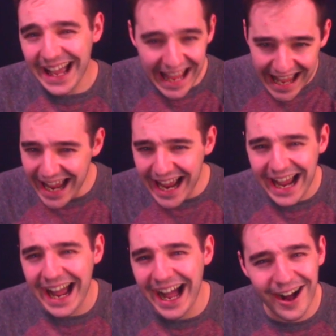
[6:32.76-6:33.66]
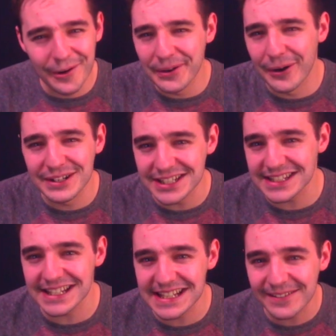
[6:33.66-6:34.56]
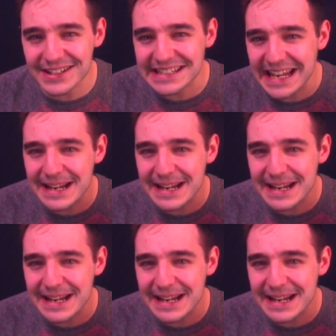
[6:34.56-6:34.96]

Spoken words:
I don't know. It just doesn't have the